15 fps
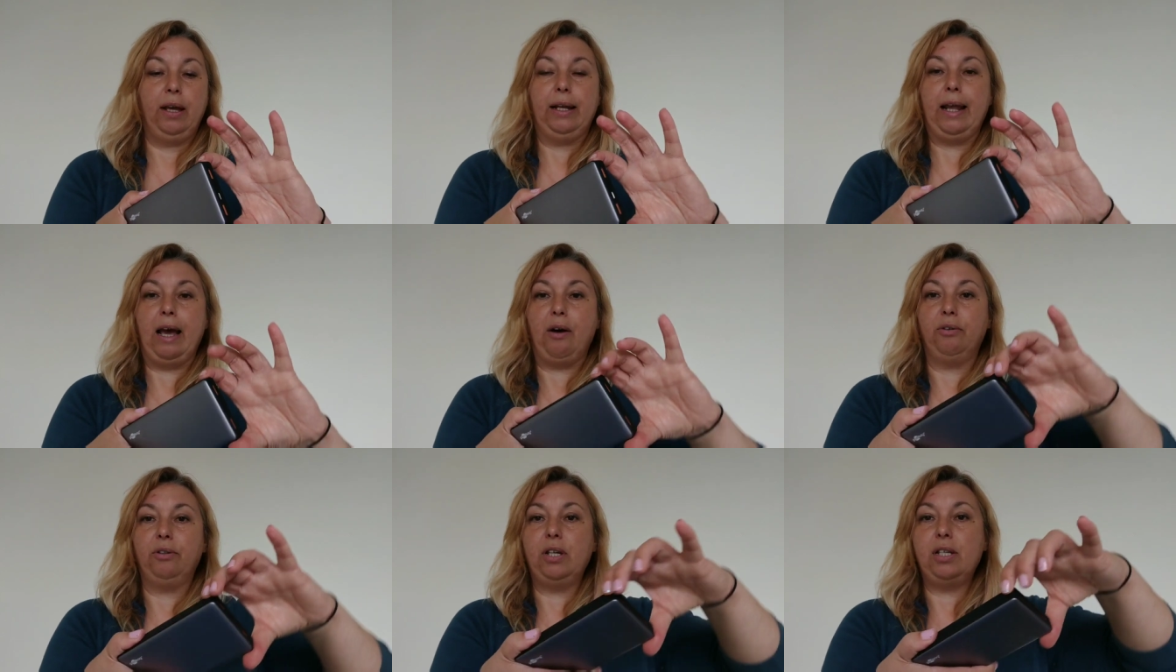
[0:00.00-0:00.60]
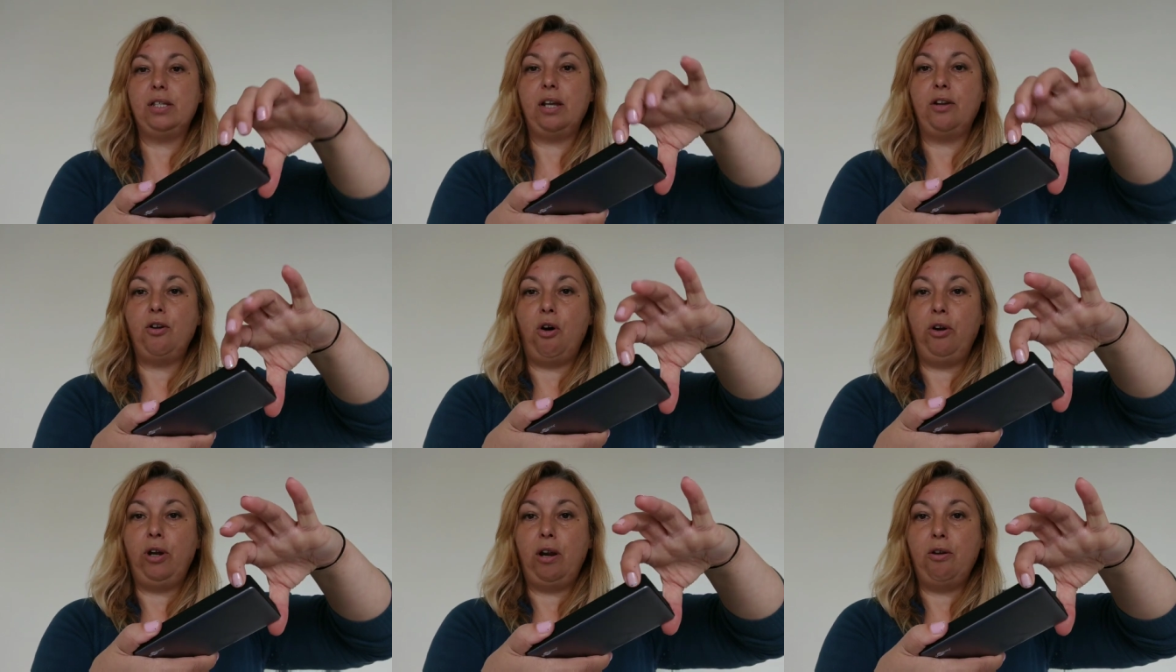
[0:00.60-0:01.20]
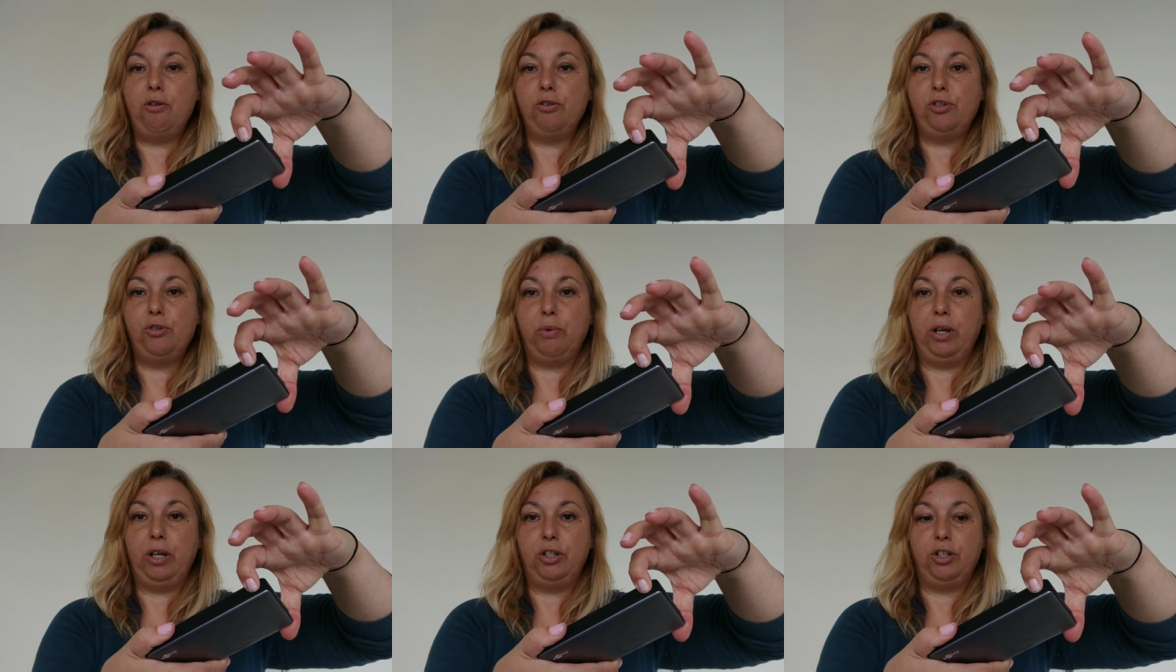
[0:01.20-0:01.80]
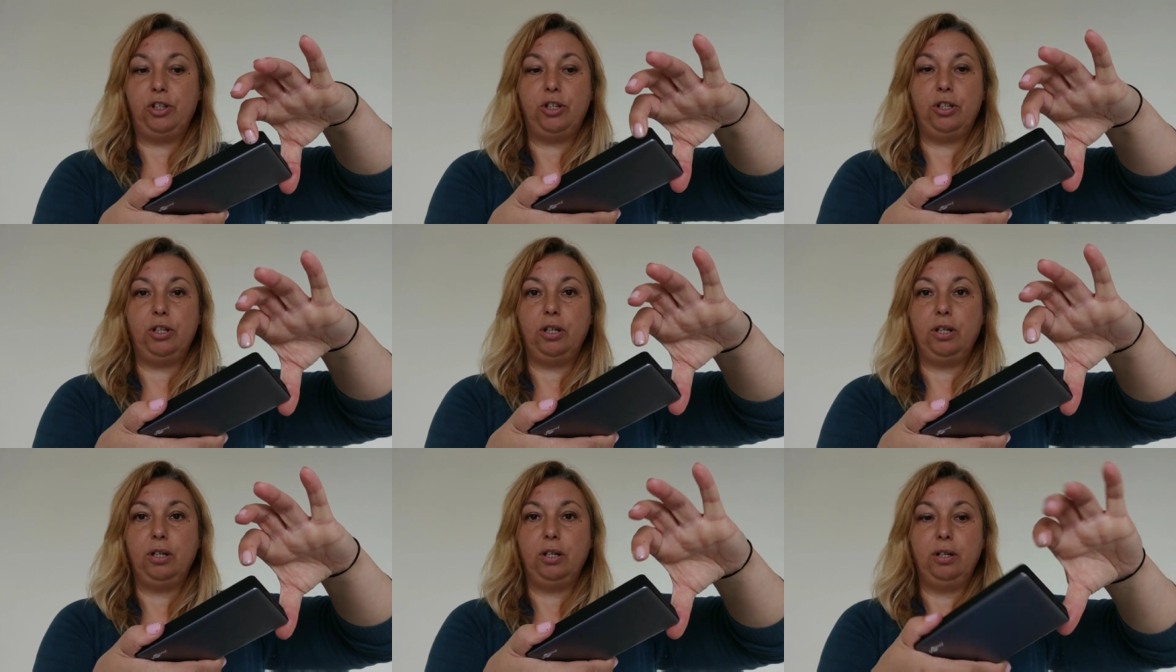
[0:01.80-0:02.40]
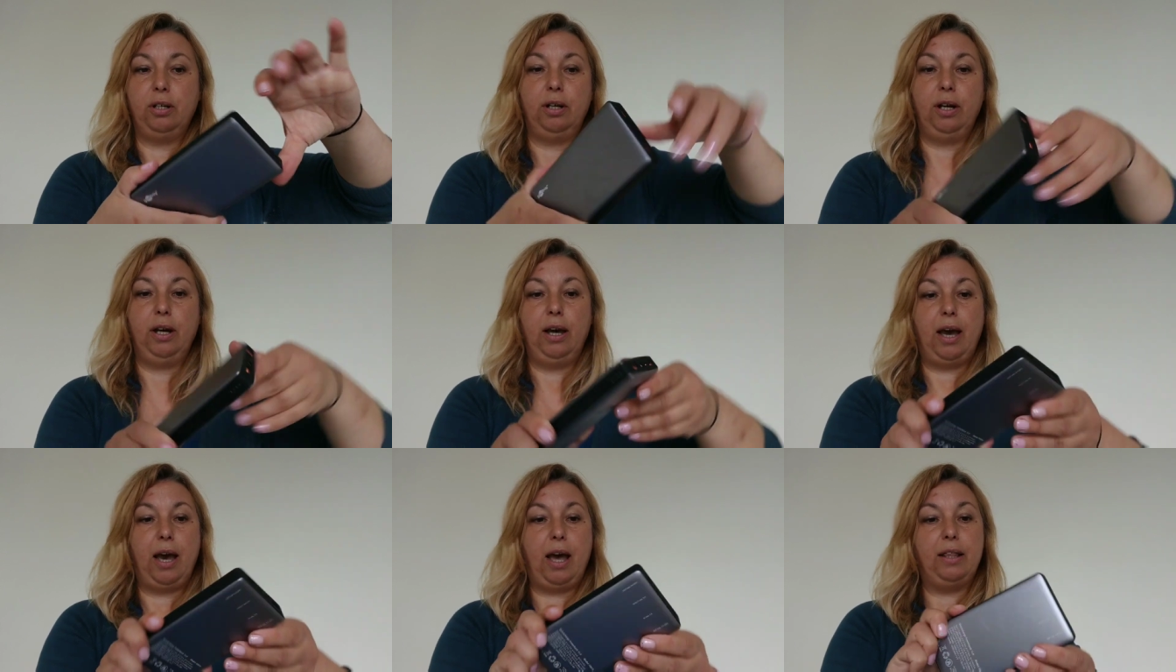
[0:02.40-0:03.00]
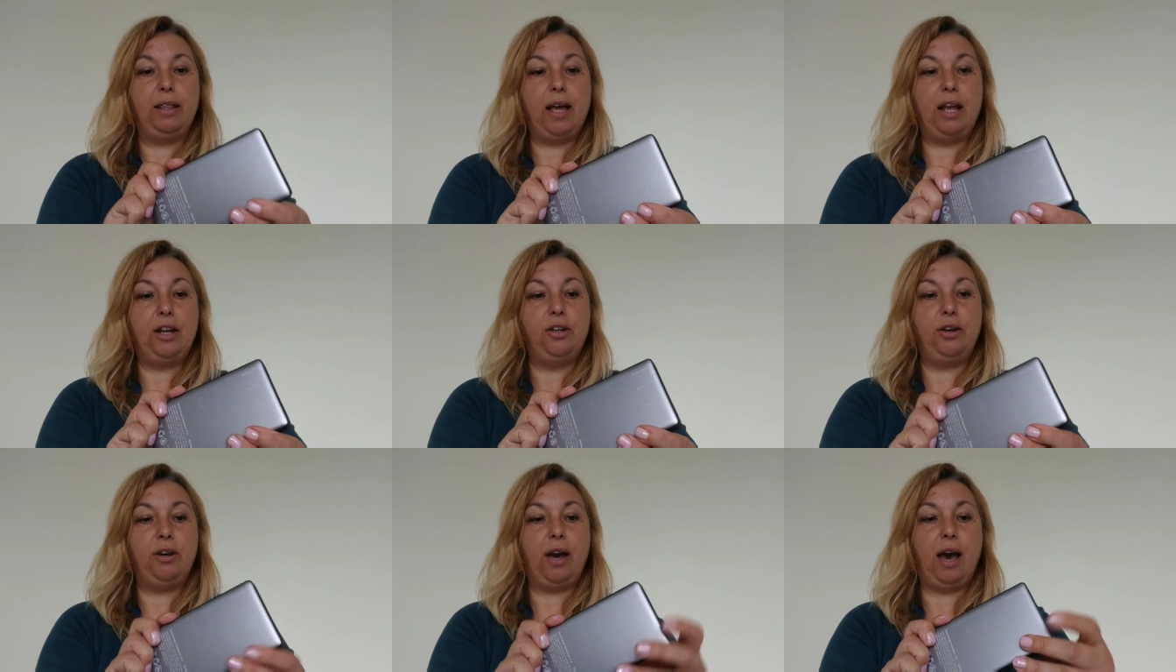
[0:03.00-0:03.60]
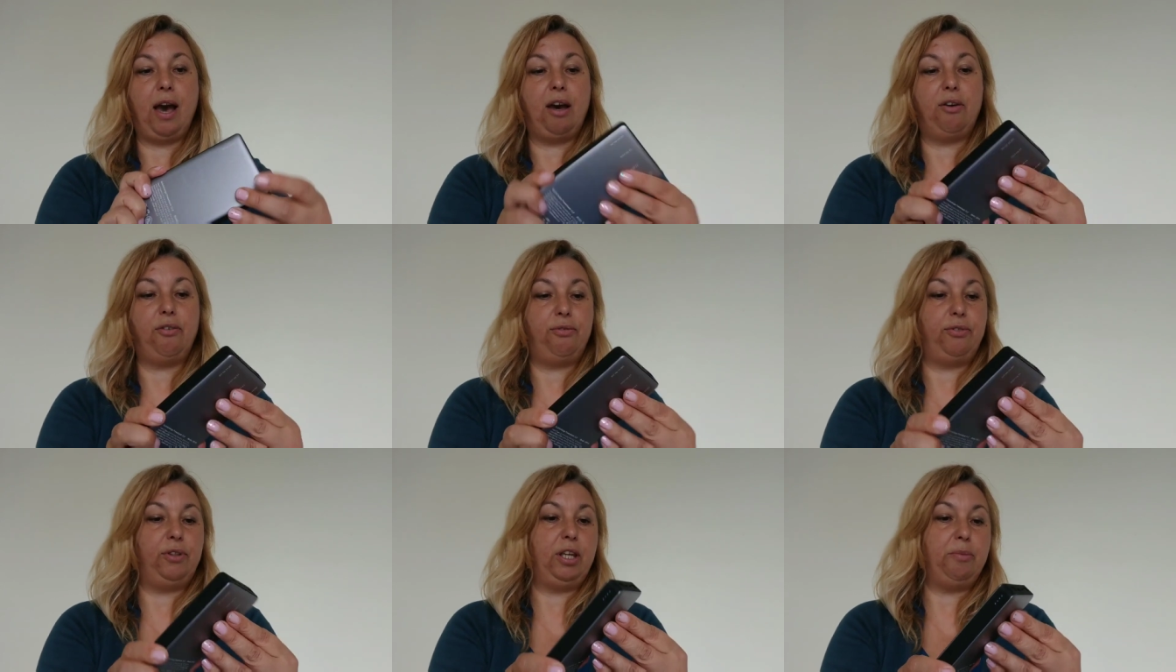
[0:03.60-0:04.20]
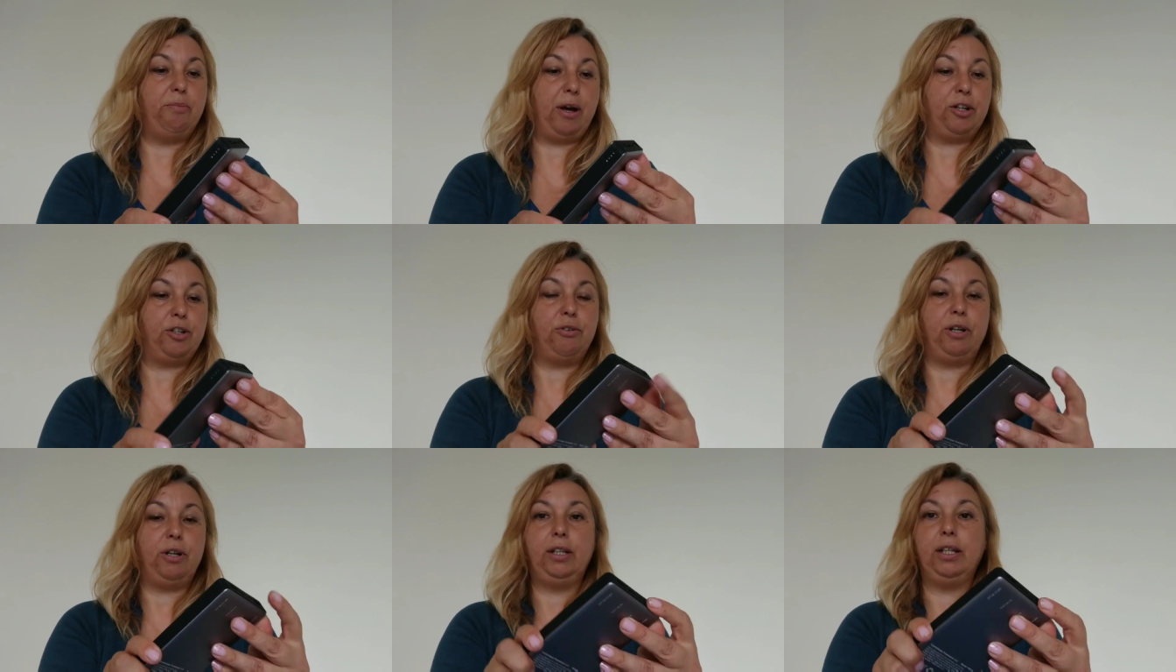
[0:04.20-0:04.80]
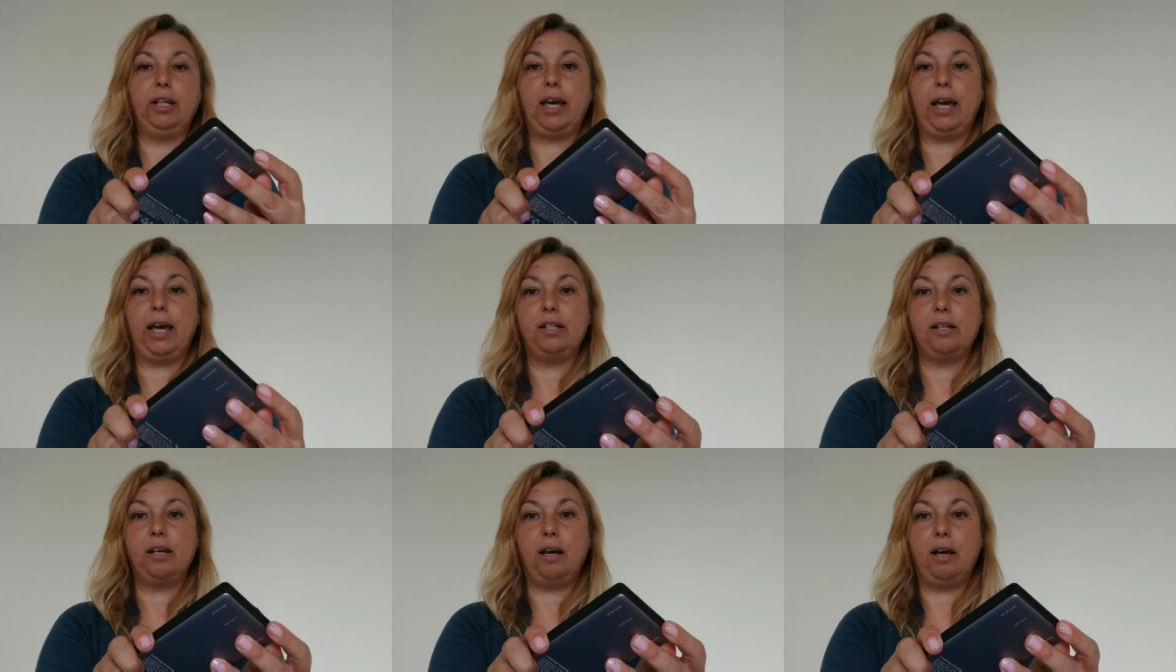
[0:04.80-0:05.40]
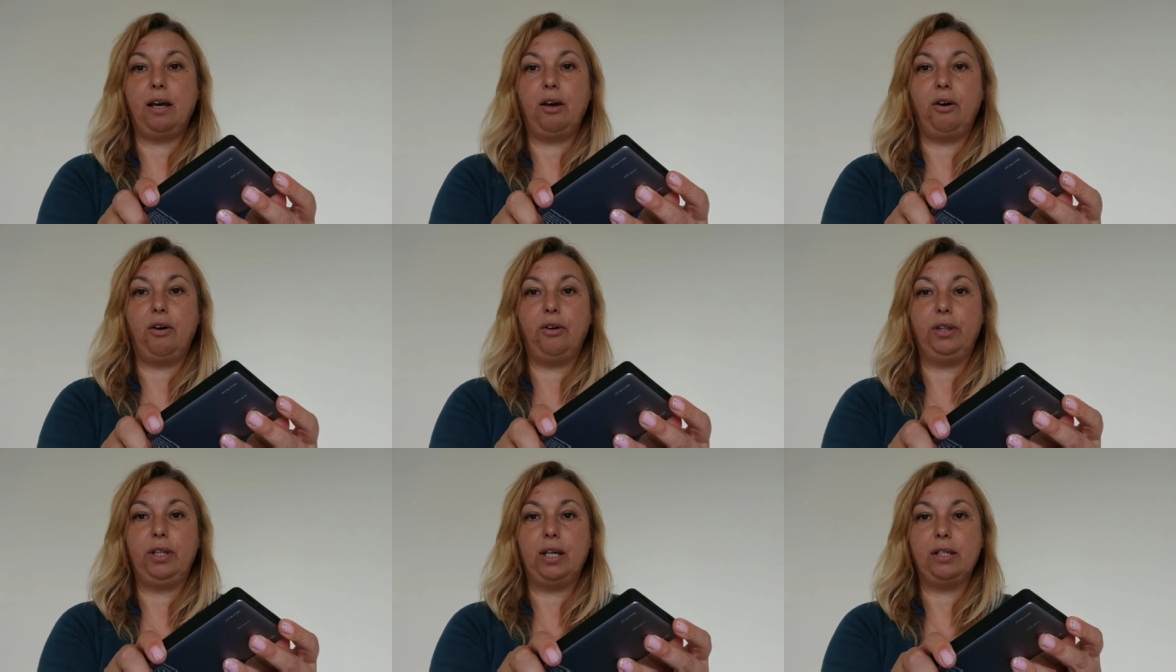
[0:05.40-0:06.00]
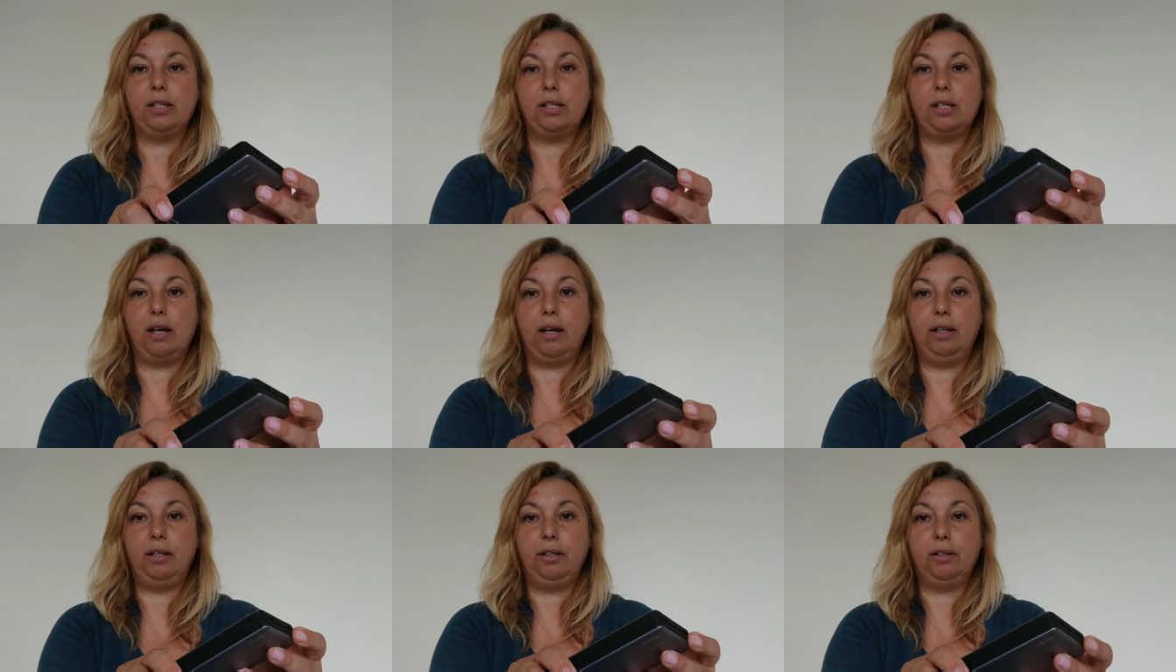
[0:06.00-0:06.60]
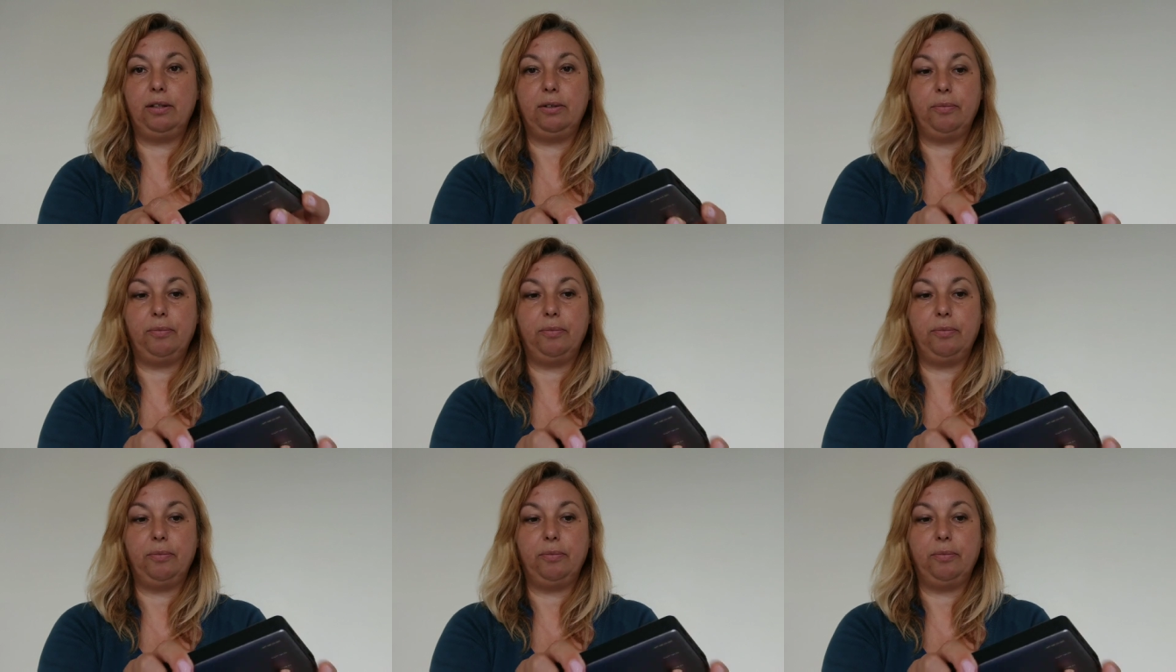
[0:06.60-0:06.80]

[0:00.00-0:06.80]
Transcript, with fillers: Now there's an on and on switch, and then you have the battery indicator on the other side.